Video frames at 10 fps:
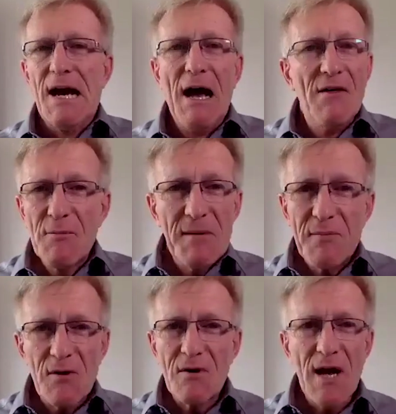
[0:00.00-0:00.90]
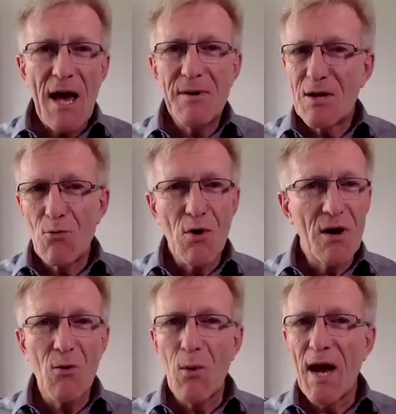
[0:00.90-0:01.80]
Other people are happy to
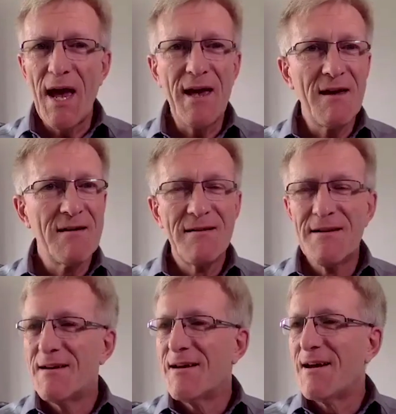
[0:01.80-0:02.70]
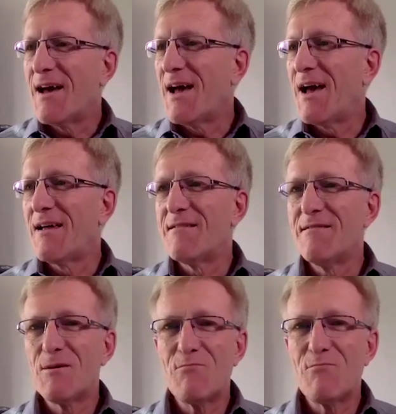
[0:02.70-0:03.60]
work away
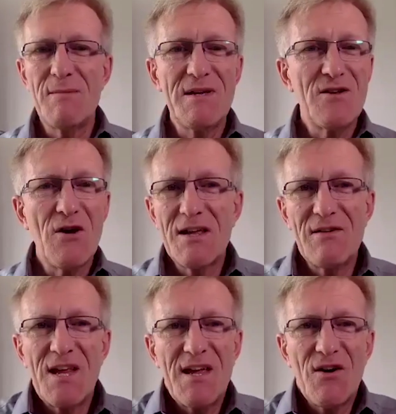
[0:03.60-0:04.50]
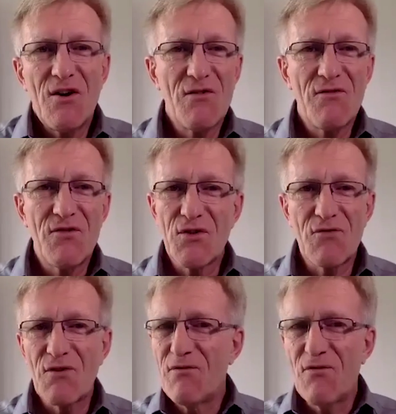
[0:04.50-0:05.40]
and maybe not even here for
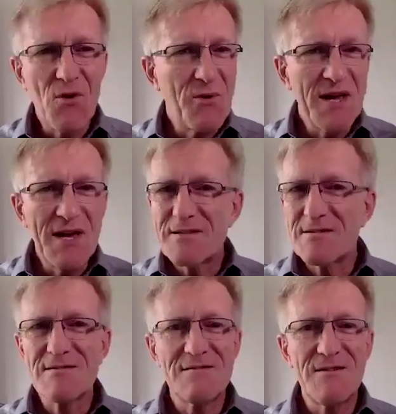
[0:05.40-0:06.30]
3-4 weeks.